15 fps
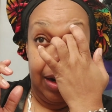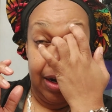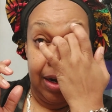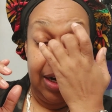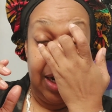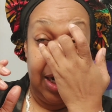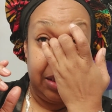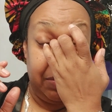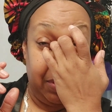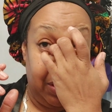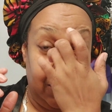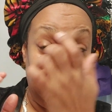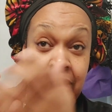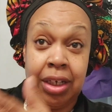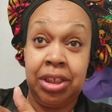That's when you're going
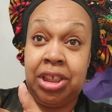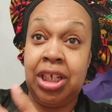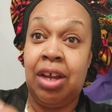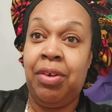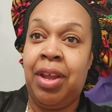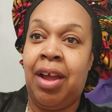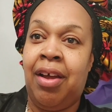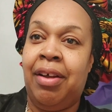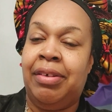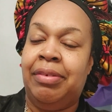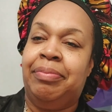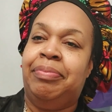to get a show, y'all.